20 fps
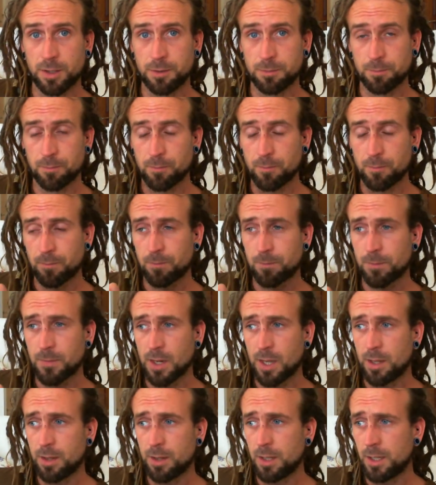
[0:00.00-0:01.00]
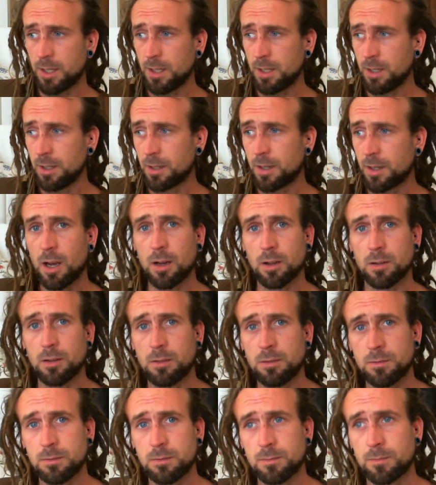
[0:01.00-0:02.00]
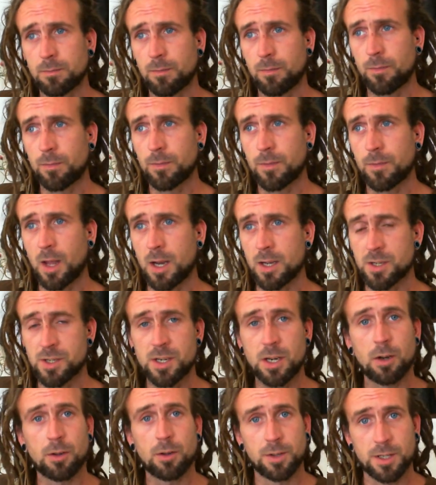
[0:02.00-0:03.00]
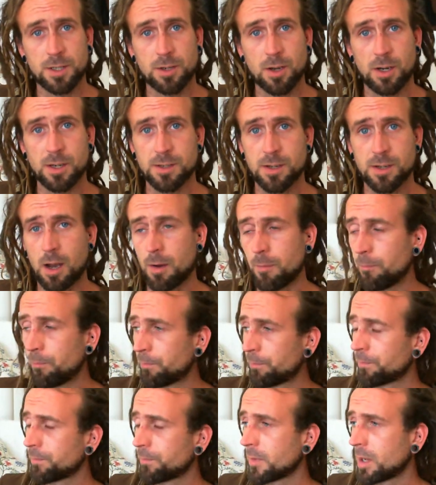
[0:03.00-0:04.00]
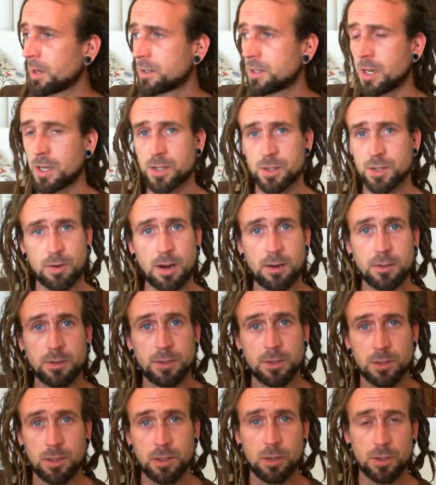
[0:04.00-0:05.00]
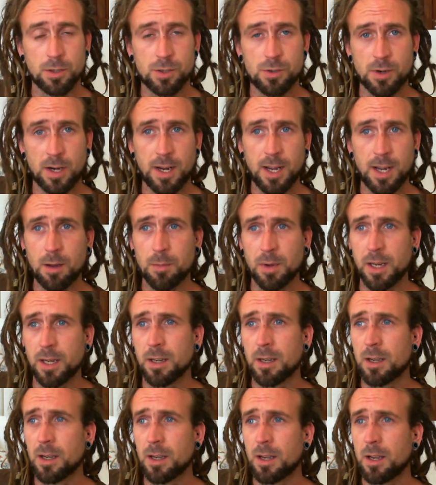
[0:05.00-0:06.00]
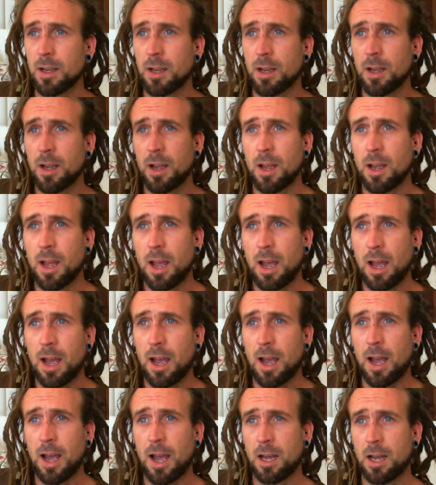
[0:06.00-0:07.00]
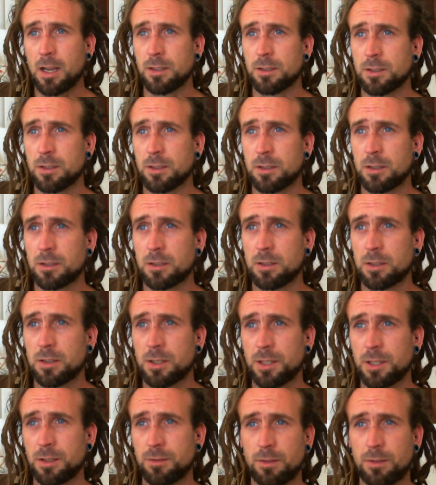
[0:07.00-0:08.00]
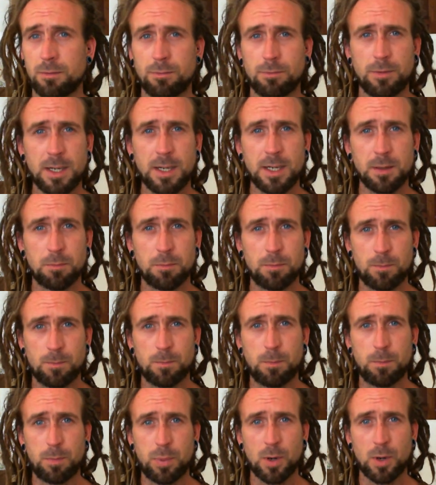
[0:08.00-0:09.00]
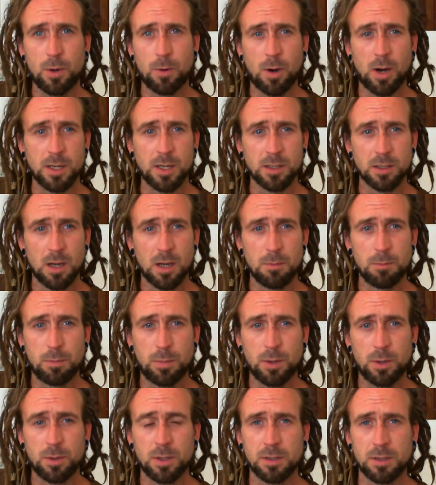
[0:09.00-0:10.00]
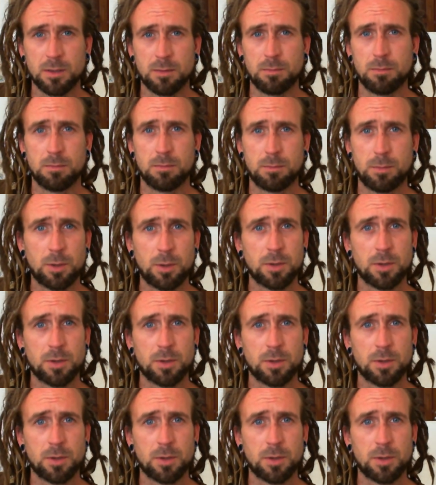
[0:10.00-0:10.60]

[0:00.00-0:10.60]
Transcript: the girl, still on this guy's arm, turns around and just looks straight at me. And she had really blue eyes, like bluer than my eyes.